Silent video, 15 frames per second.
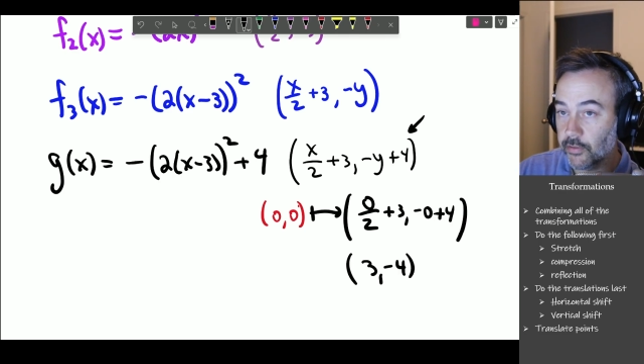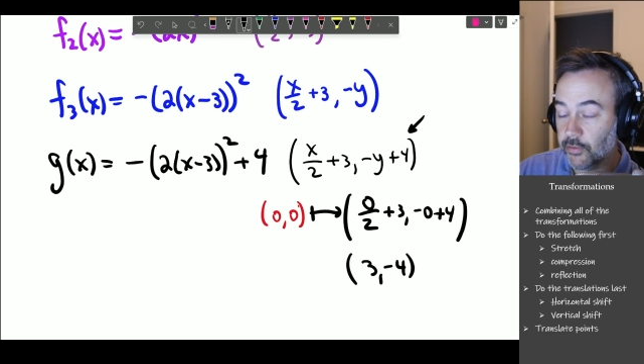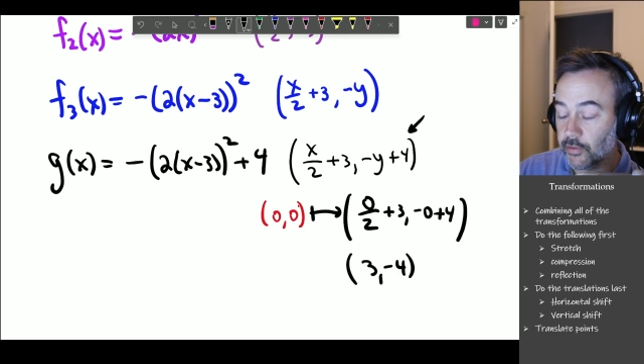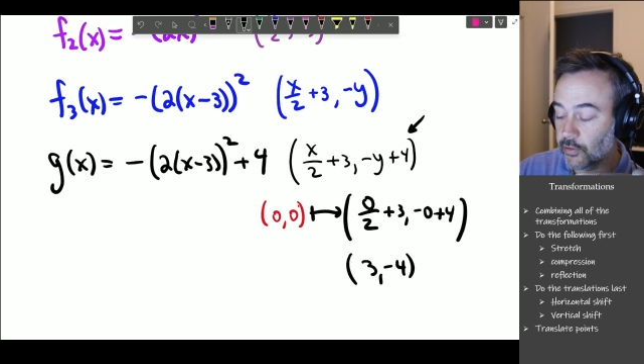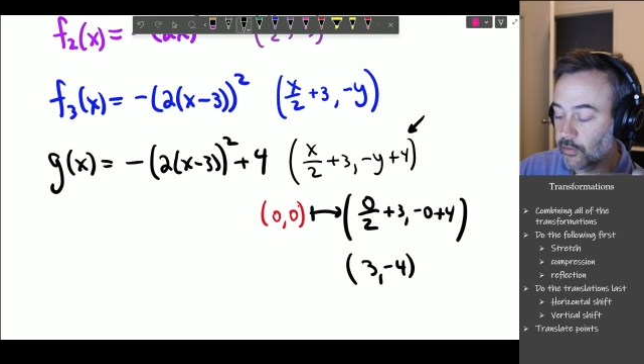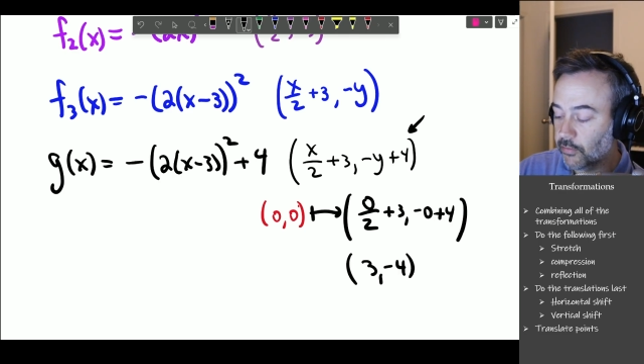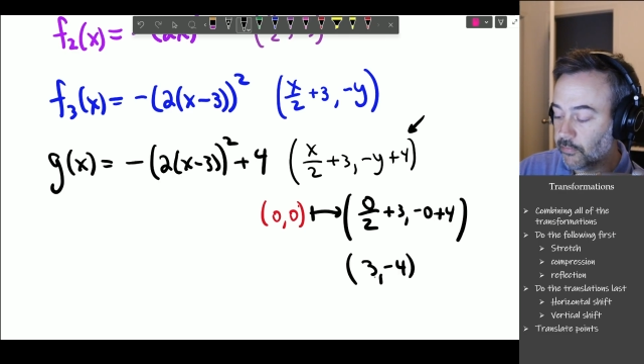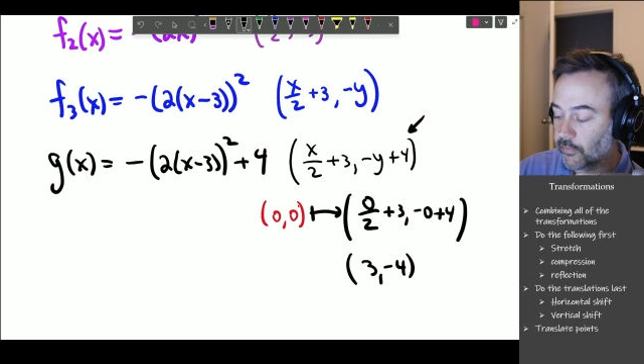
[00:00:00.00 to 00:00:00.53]
The
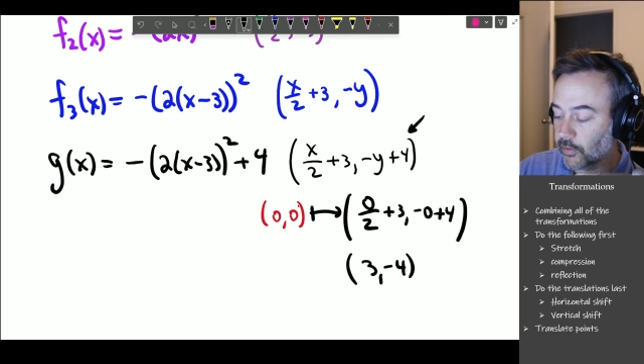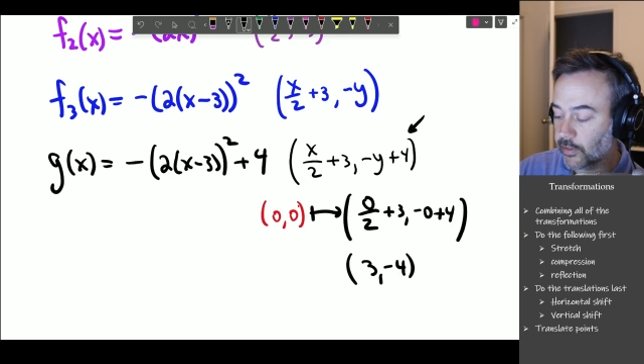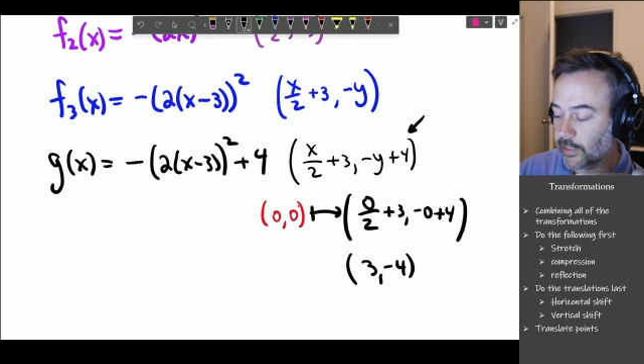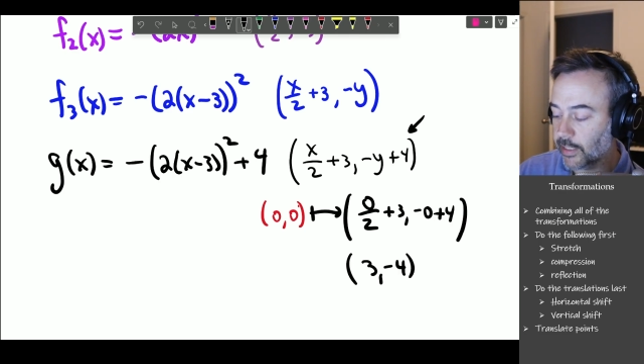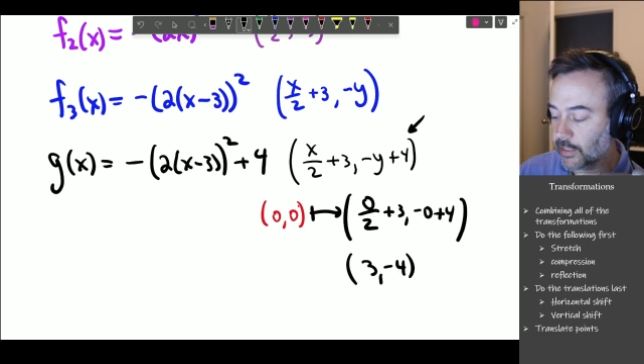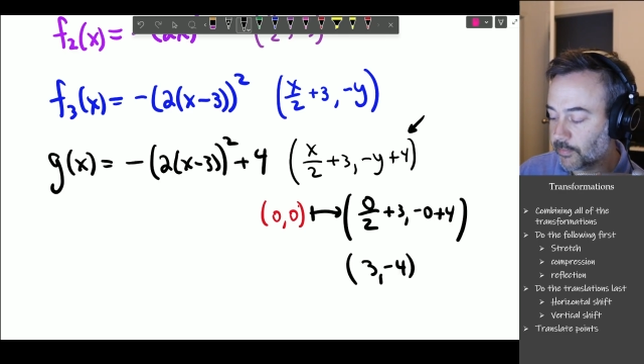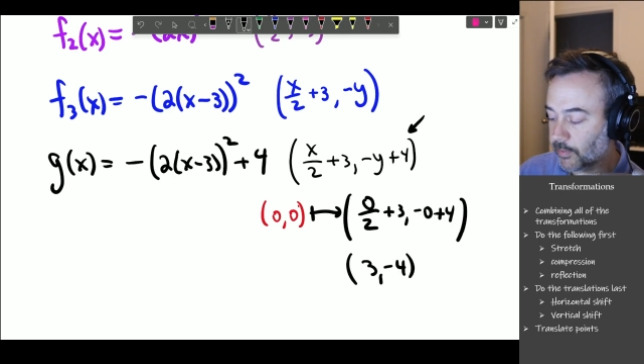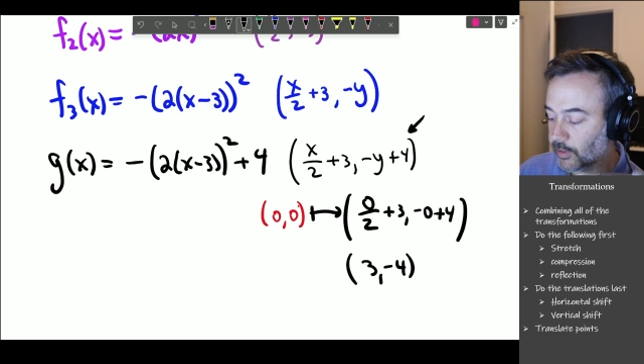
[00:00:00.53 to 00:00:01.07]
new
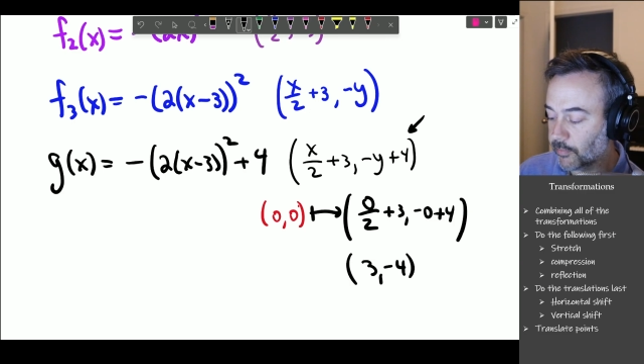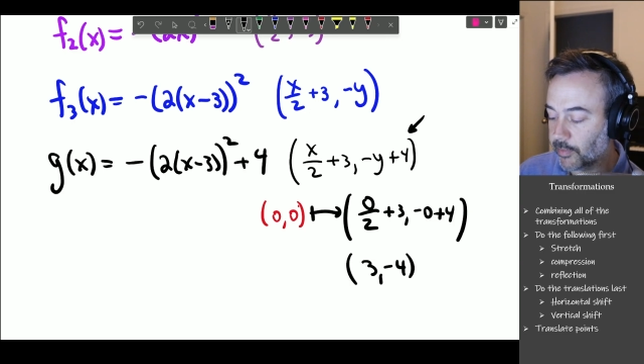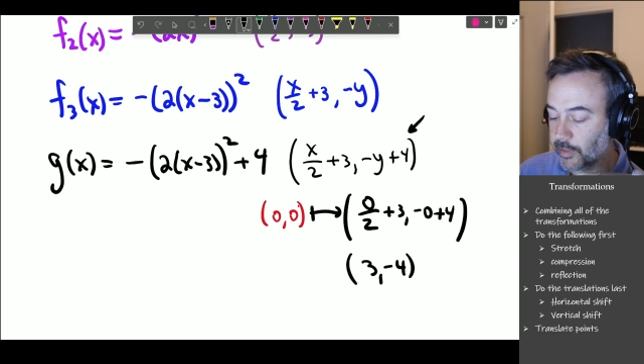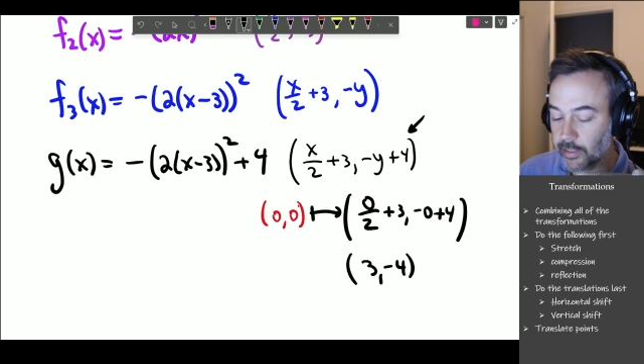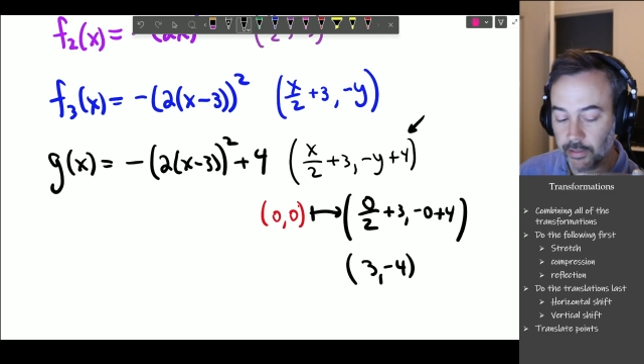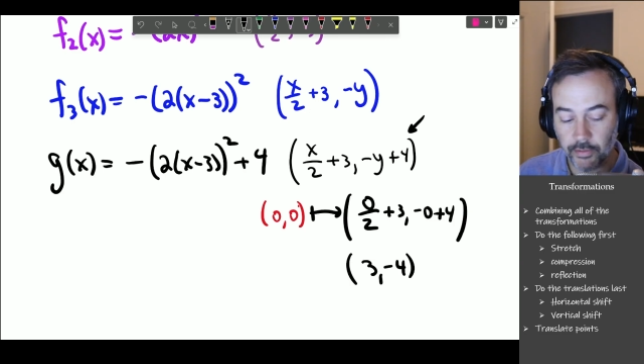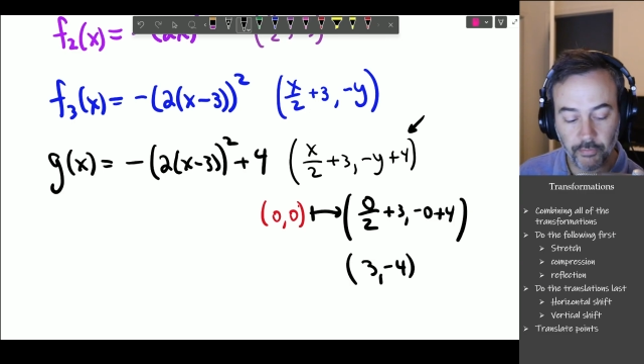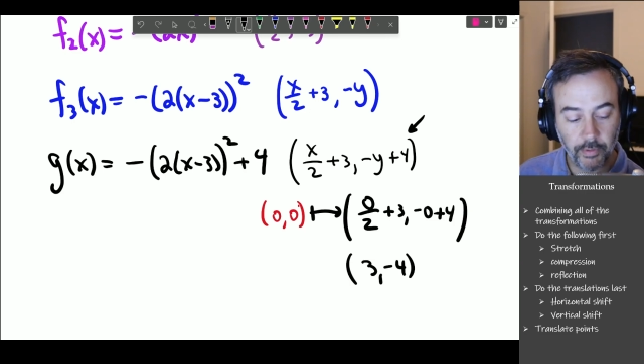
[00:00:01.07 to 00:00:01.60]
vertex better be
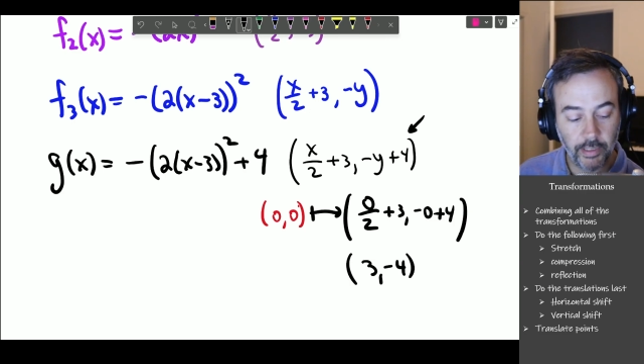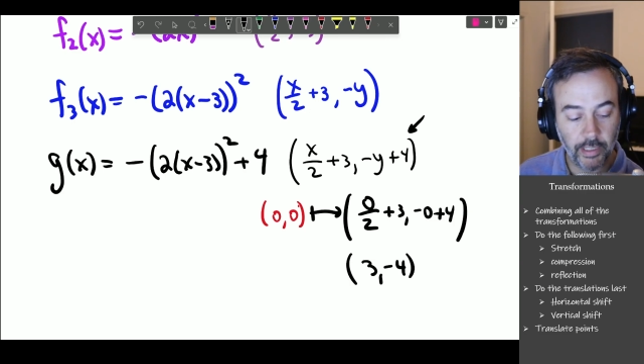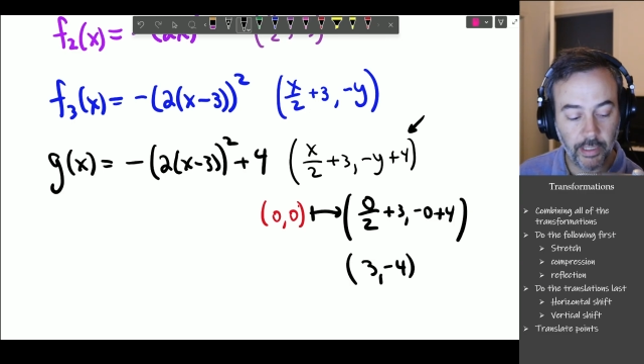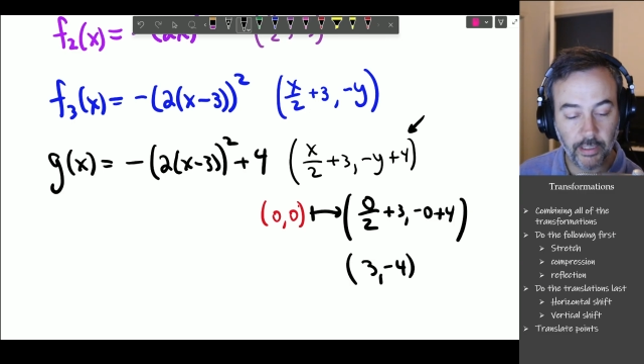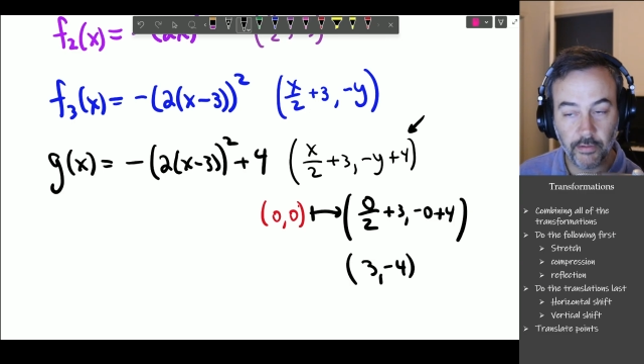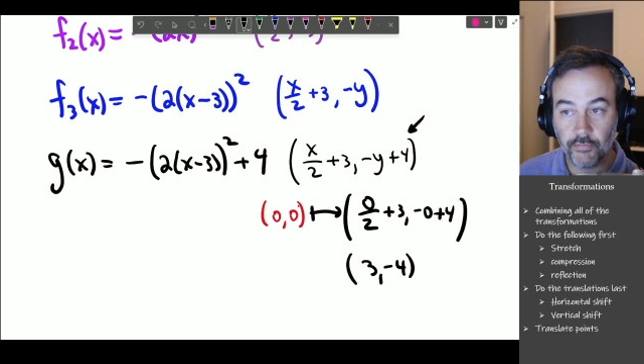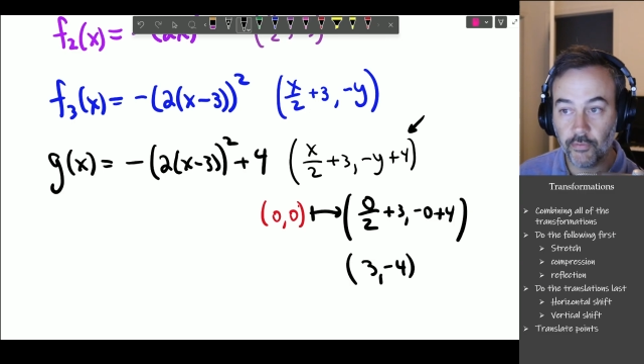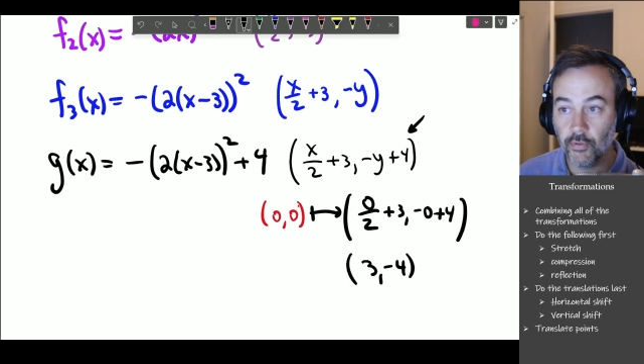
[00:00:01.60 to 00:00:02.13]
at 3,
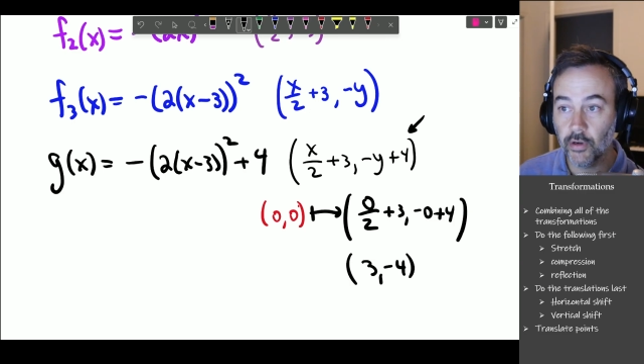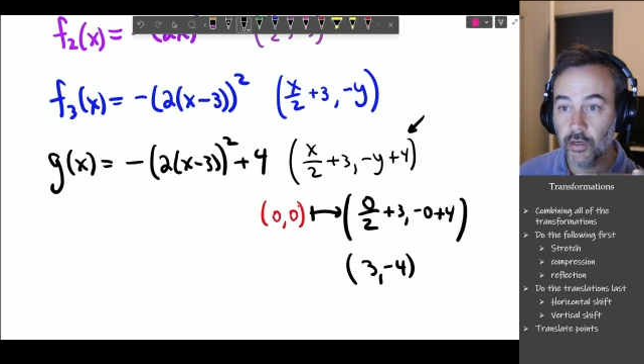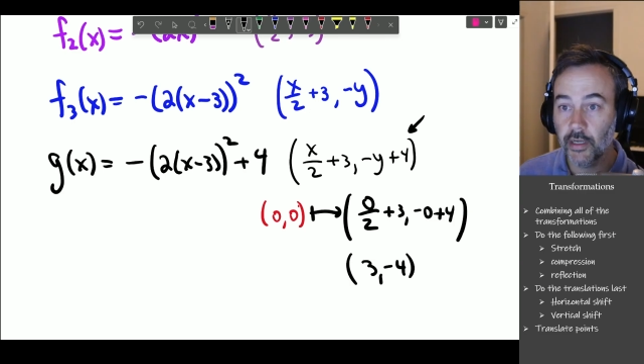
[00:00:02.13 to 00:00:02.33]
-4,